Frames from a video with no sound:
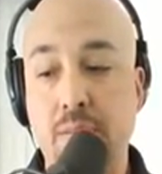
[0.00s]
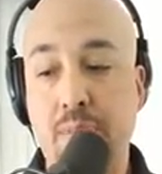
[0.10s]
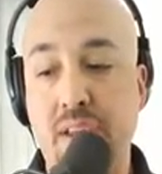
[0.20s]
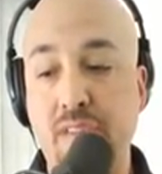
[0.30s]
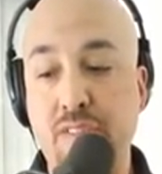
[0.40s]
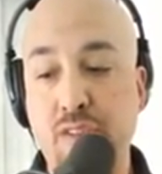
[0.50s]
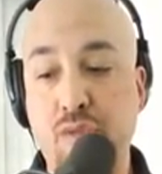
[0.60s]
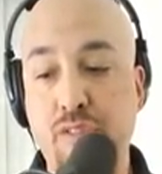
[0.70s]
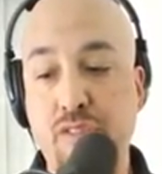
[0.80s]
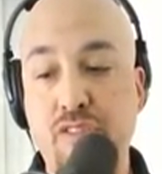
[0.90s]
because of the
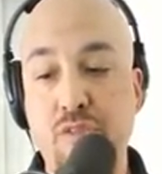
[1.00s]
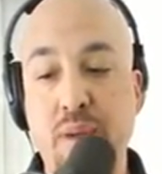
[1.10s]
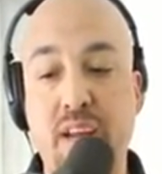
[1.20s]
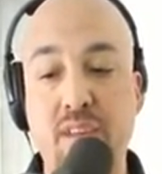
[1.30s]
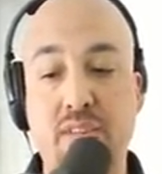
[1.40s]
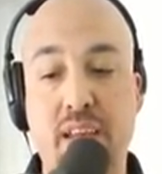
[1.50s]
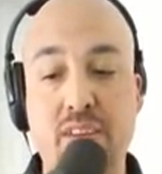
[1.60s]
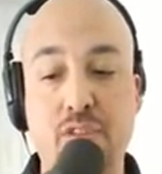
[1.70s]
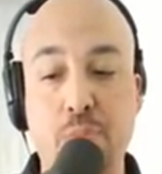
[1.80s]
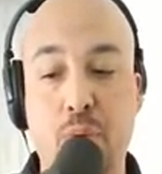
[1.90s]
choices you've made outside
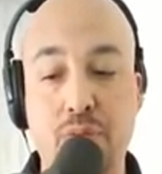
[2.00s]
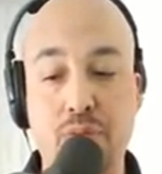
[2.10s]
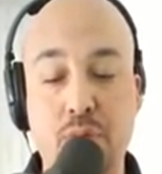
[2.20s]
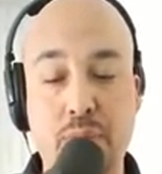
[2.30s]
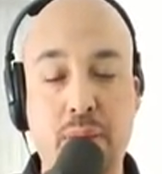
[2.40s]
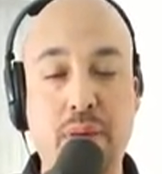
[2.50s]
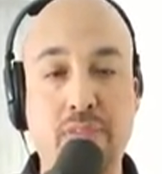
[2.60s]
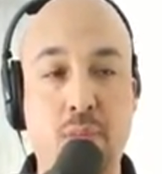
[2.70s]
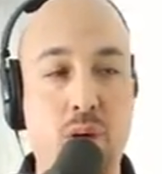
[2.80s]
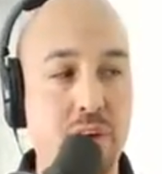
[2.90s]
of sports, or maybe
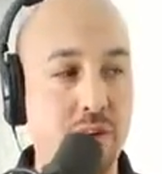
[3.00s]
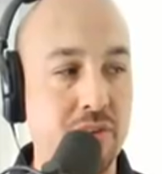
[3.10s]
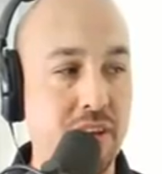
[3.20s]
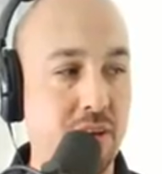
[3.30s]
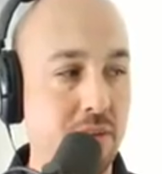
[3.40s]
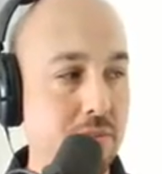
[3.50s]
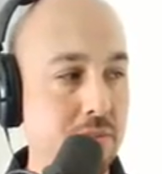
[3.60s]
even while you're there?